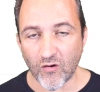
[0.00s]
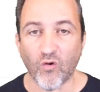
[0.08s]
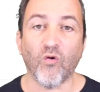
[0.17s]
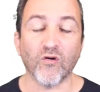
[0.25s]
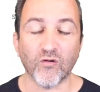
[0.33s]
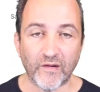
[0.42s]

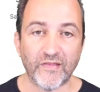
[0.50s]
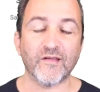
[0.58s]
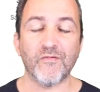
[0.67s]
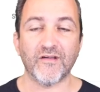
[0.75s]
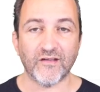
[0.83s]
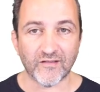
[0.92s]
or when
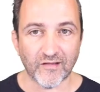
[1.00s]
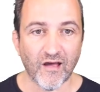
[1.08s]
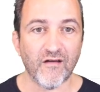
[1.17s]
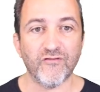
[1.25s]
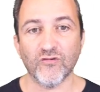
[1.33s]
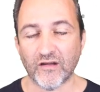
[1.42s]
something is live,
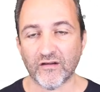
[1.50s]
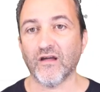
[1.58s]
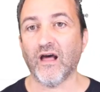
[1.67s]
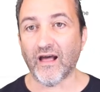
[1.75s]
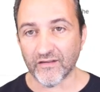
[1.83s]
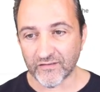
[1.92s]

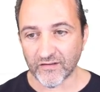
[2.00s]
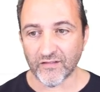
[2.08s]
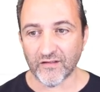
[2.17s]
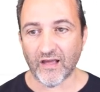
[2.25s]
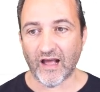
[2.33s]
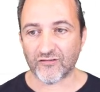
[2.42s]
see
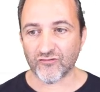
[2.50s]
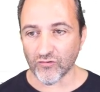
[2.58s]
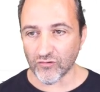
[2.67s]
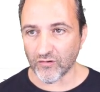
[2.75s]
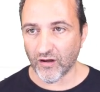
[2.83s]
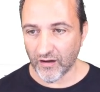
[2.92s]
the
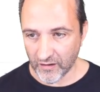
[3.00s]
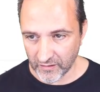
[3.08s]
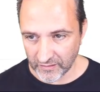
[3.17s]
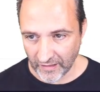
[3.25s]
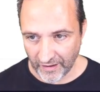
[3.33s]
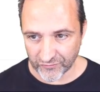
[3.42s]
actual live
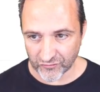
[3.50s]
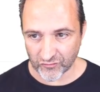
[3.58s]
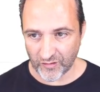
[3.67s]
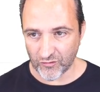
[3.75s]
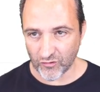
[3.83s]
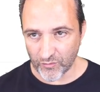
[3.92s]
stream.
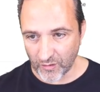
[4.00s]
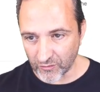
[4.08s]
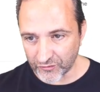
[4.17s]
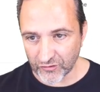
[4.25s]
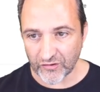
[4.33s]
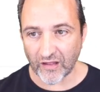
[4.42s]
You'll be able
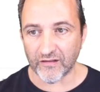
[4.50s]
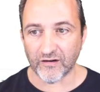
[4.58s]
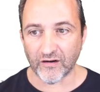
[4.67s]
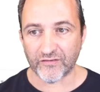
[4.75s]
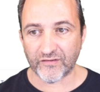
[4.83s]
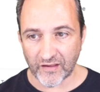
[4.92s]
to tell when
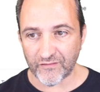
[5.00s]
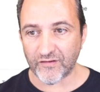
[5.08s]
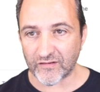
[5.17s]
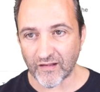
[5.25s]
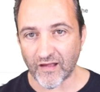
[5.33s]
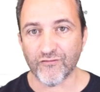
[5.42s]
it's safe,
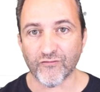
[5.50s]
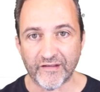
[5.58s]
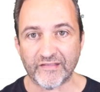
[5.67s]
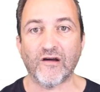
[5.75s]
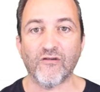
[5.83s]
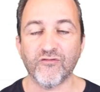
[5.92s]
it's live right
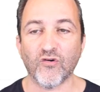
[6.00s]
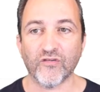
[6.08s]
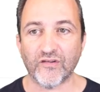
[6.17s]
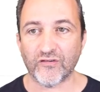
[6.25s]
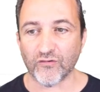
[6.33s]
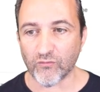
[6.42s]
now. That
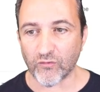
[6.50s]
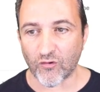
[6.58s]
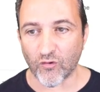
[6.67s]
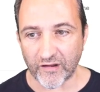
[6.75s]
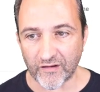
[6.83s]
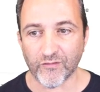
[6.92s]
was a
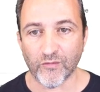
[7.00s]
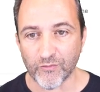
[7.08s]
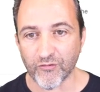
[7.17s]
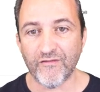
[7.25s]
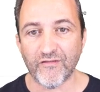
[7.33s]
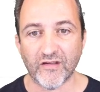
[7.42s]
recording from the
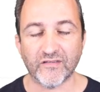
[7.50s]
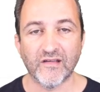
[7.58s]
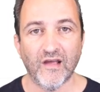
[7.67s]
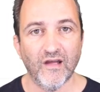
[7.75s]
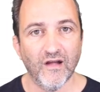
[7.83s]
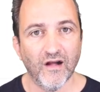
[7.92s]
previous
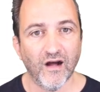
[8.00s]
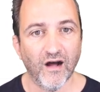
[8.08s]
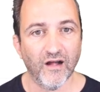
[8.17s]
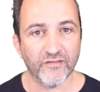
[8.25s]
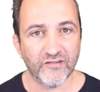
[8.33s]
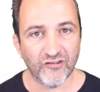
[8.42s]

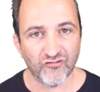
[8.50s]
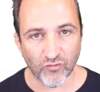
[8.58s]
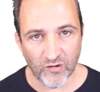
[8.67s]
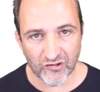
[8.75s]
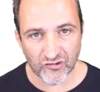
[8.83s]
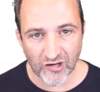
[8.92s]
Teach to
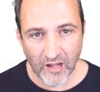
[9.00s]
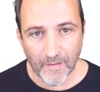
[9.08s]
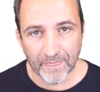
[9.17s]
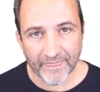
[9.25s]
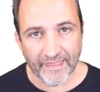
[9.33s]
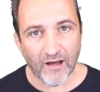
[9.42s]
Reach.
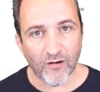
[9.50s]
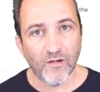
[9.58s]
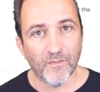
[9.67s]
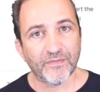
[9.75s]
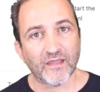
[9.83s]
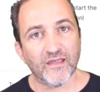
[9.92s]
Now,
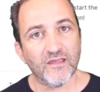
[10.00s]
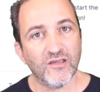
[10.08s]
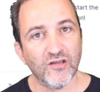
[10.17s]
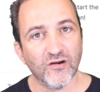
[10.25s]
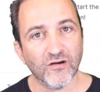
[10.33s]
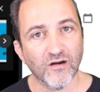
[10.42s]
here,